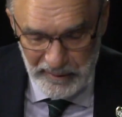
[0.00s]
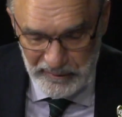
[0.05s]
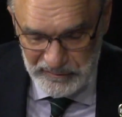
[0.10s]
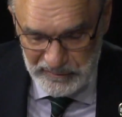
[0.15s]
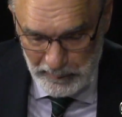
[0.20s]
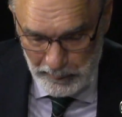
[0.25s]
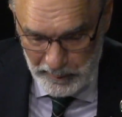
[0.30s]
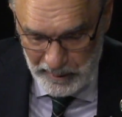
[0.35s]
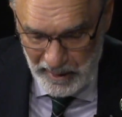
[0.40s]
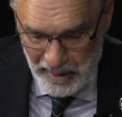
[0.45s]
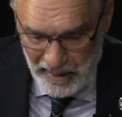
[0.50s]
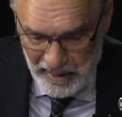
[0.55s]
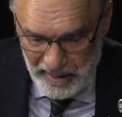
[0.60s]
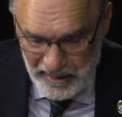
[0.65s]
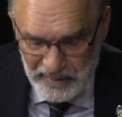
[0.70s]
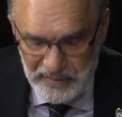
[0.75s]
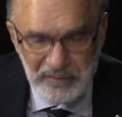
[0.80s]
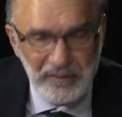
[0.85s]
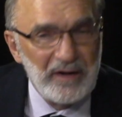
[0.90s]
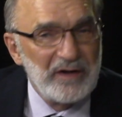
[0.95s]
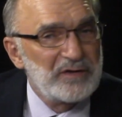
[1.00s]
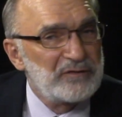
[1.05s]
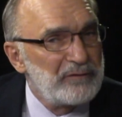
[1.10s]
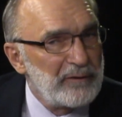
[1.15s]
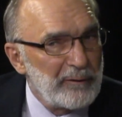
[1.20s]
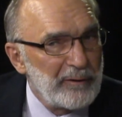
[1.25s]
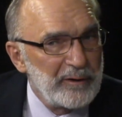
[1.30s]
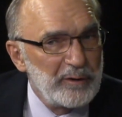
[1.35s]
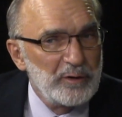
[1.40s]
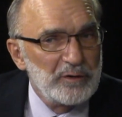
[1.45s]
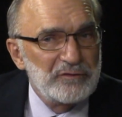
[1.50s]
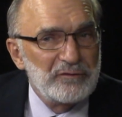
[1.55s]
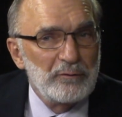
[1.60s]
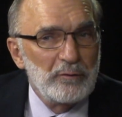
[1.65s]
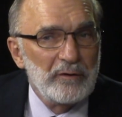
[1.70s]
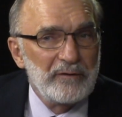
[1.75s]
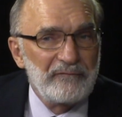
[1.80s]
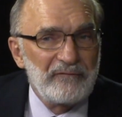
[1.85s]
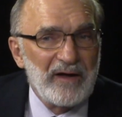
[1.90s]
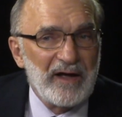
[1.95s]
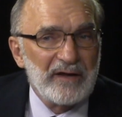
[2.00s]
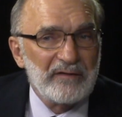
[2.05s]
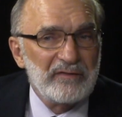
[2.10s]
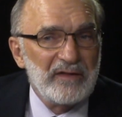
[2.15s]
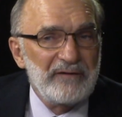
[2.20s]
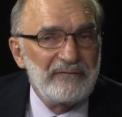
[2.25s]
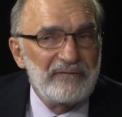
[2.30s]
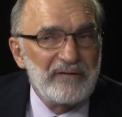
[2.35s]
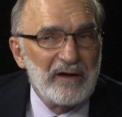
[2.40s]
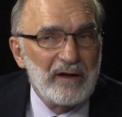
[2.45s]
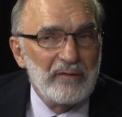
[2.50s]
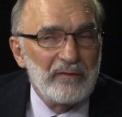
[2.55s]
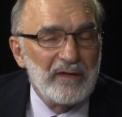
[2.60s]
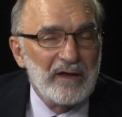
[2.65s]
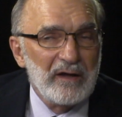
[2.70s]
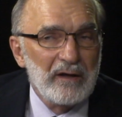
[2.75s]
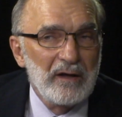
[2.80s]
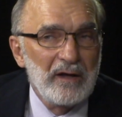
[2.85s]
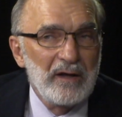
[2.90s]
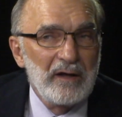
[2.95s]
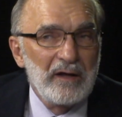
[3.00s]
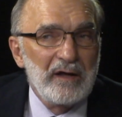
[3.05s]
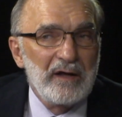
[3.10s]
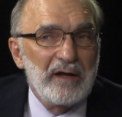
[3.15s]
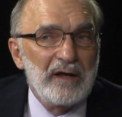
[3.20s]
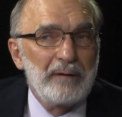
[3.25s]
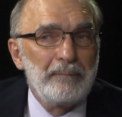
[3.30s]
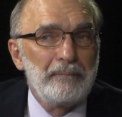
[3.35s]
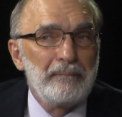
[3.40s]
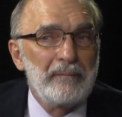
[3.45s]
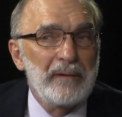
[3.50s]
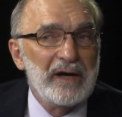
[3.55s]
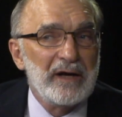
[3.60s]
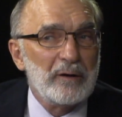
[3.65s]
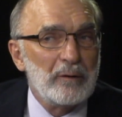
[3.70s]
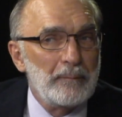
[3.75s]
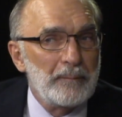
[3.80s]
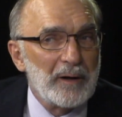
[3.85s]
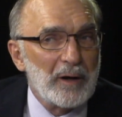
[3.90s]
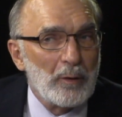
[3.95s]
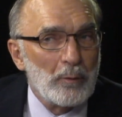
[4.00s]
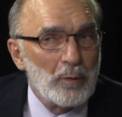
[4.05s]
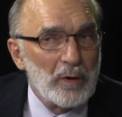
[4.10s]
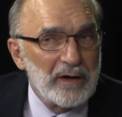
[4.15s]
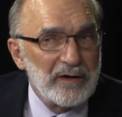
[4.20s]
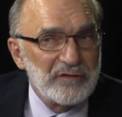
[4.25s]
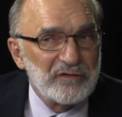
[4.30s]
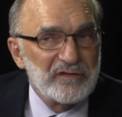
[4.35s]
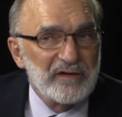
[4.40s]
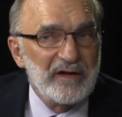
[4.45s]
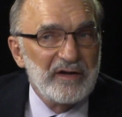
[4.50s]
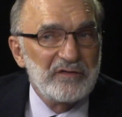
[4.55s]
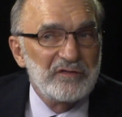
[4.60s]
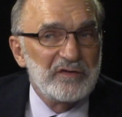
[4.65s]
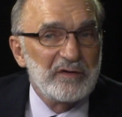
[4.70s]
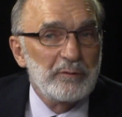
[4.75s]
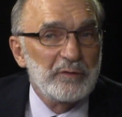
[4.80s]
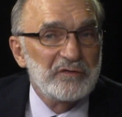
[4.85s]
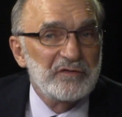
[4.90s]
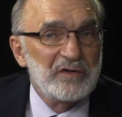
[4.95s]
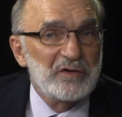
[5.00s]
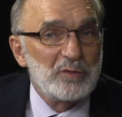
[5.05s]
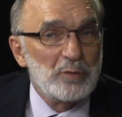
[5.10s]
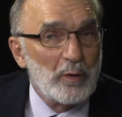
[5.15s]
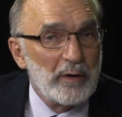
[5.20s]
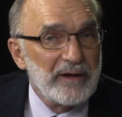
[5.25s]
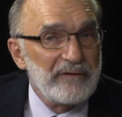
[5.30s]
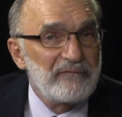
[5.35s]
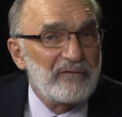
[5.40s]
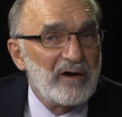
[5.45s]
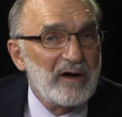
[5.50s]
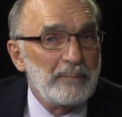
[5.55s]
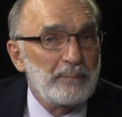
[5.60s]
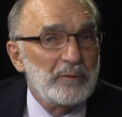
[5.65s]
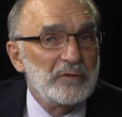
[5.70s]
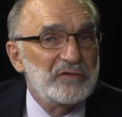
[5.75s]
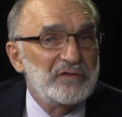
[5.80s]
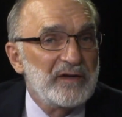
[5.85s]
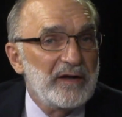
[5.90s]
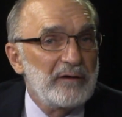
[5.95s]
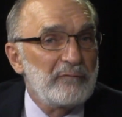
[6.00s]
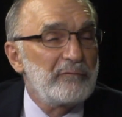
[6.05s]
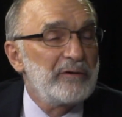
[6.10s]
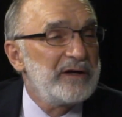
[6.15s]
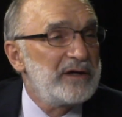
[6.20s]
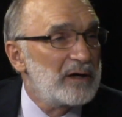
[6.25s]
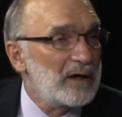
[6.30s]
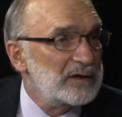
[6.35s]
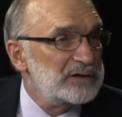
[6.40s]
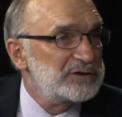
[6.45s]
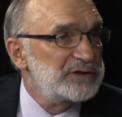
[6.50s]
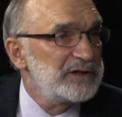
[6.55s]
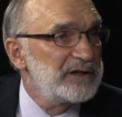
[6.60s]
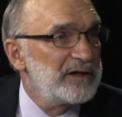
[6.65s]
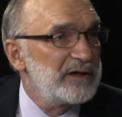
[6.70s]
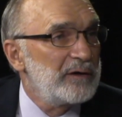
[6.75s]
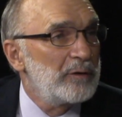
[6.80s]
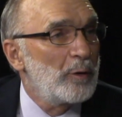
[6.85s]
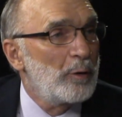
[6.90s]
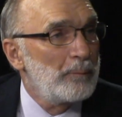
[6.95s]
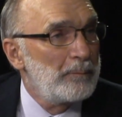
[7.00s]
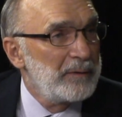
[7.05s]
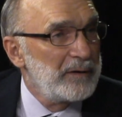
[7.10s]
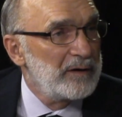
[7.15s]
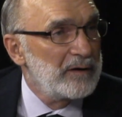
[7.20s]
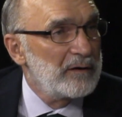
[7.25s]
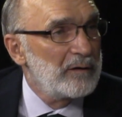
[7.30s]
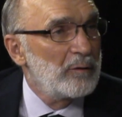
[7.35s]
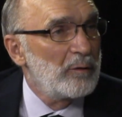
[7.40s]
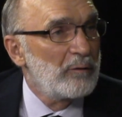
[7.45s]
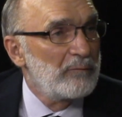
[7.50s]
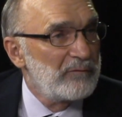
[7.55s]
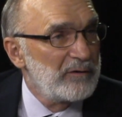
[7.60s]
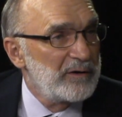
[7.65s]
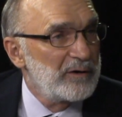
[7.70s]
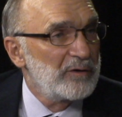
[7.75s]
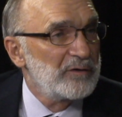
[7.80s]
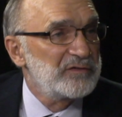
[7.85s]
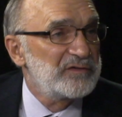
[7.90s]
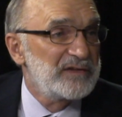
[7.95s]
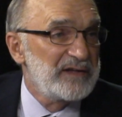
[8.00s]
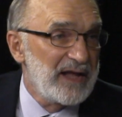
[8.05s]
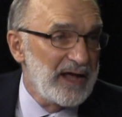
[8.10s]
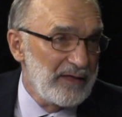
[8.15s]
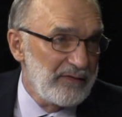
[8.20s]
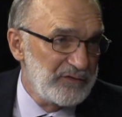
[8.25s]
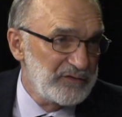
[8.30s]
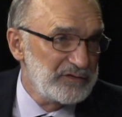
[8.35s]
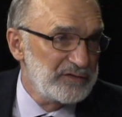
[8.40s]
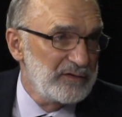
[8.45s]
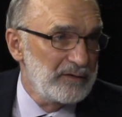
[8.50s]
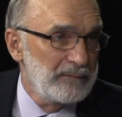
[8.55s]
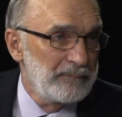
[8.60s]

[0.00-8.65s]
So it's very useful. In fact, they found that in medical marijuana states, there was a 25% reduction in opiate overdose deaths.